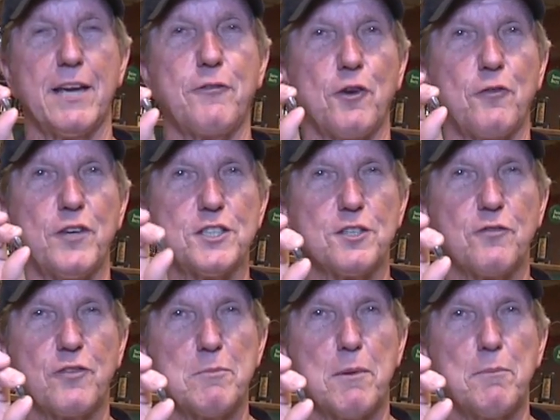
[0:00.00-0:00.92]
If you're fishing
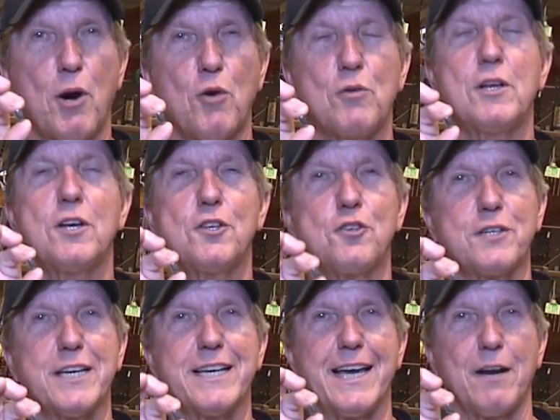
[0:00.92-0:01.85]
from a boat, you
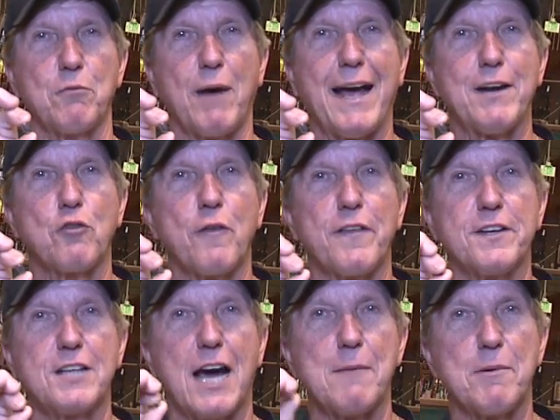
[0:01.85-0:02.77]
can get right over the
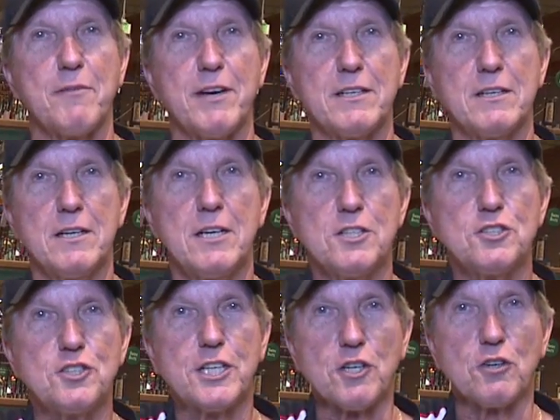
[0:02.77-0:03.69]
top of it,
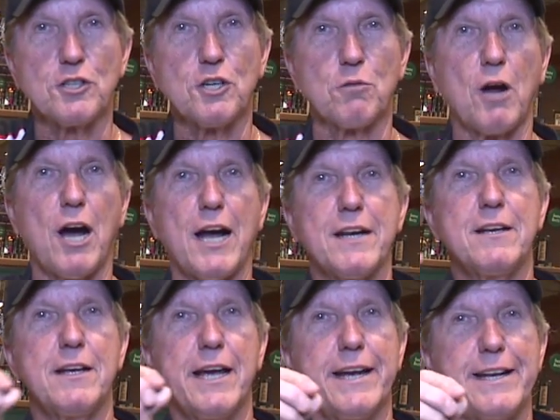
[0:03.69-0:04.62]
jiggle your rod,
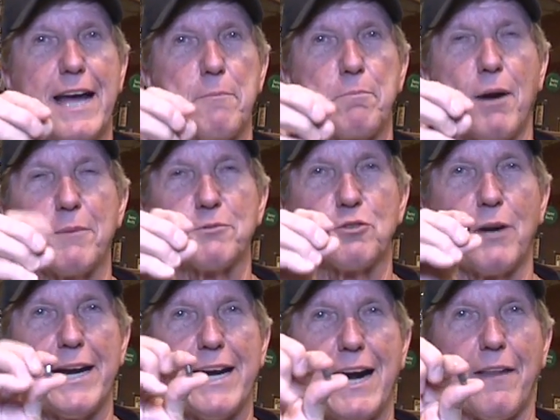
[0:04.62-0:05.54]
and that pops
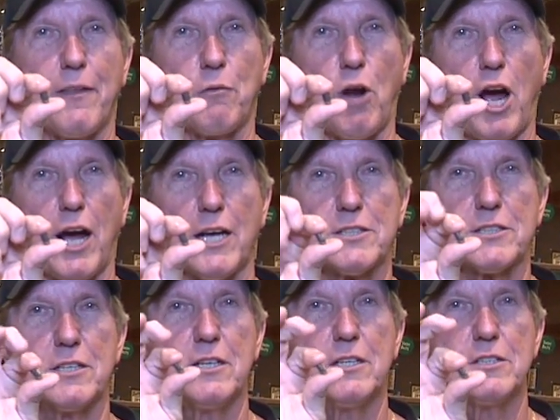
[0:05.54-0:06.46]
right out of the rocks.